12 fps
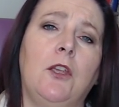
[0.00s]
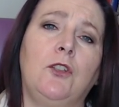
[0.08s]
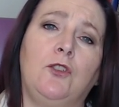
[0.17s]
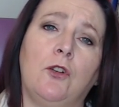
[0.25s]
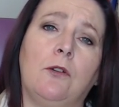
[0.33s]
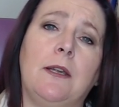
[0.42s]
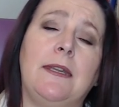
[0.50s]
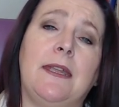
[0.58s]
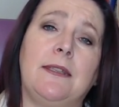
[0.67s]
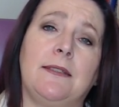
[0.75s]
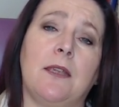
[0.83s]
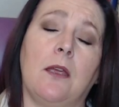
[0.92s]
During
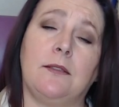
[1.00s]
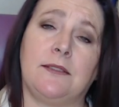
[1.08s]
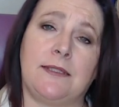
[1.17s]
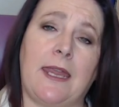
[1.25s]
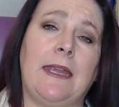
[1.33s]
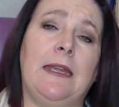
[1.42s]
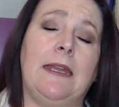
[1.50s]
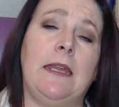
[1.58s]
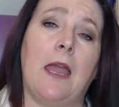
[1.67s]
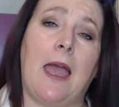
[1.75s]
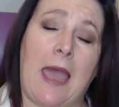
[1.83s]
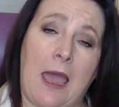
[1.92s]
his
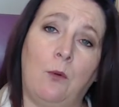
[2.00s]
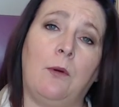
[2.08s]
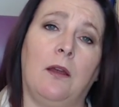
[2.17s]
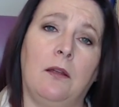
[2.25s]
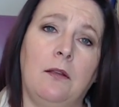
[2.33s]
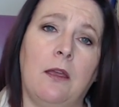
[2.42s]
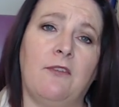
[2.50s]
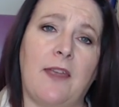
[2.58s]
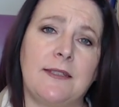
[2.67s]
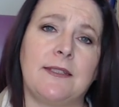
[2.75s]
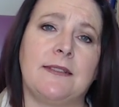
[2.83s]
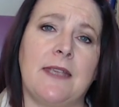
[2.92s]
daily hour of
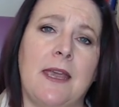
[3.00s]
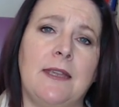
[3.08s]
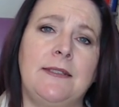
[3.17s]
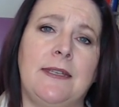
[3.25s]
exercise,